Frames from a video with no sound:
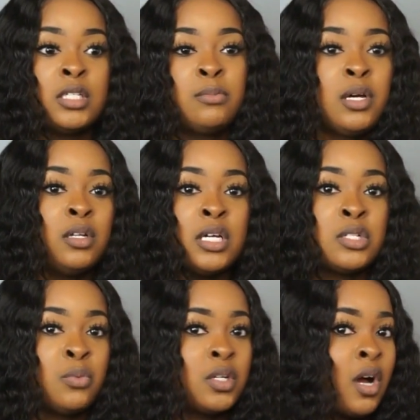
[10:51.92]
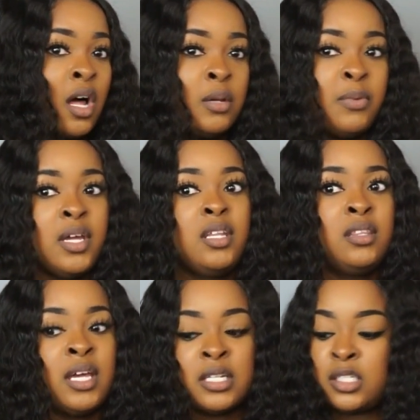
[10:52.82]
smell is or what to call it,
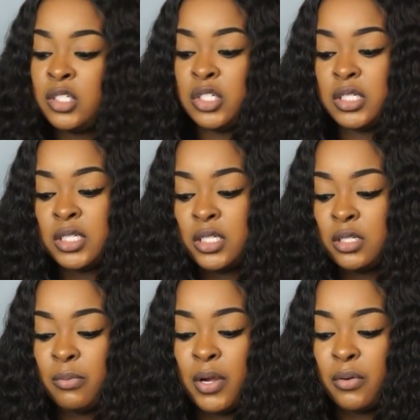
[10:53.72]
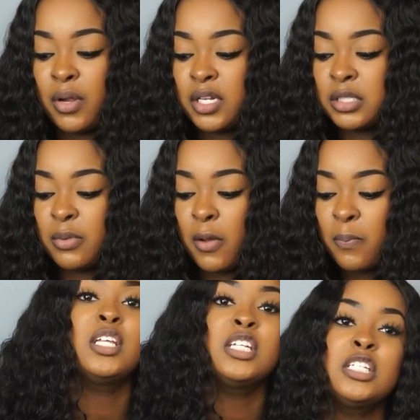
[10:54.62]
but that's just the brand new hair smell.
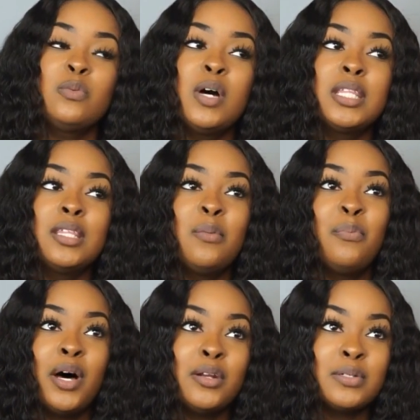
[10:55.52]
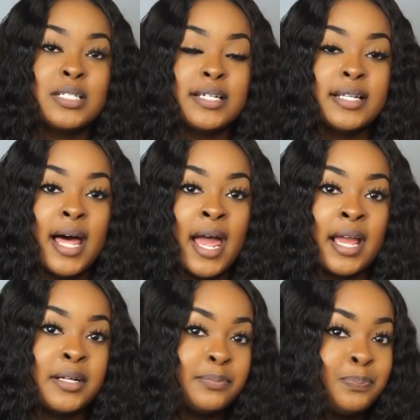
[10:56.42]
This is what the bundles look
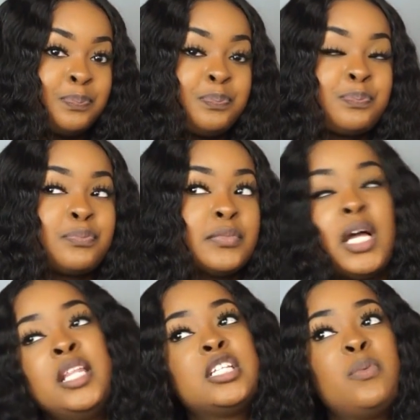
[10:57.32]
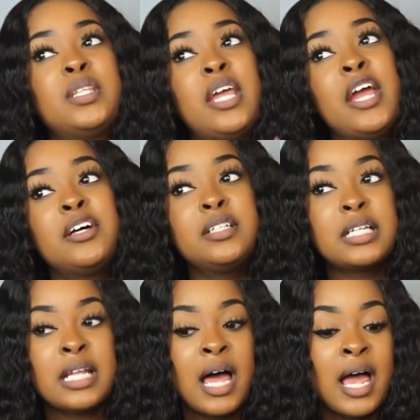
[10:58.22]
like, and this is what the hair
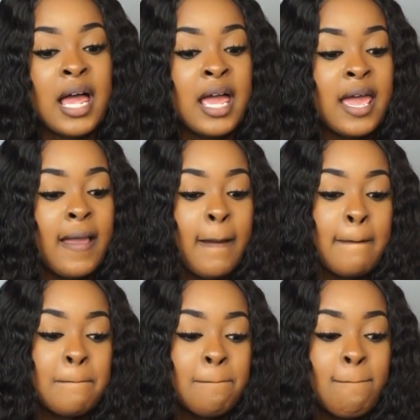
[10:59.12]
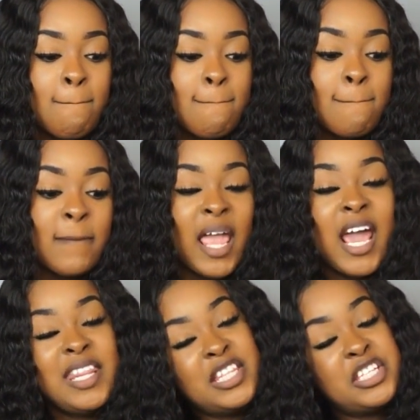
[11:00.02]
look like,
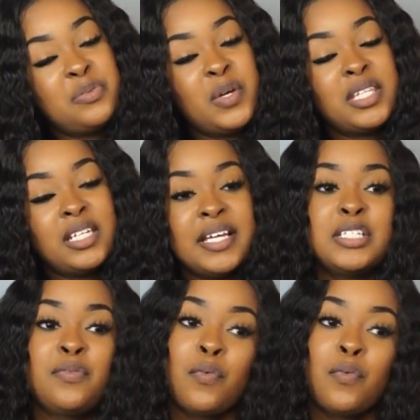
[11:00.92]
and this is what the lace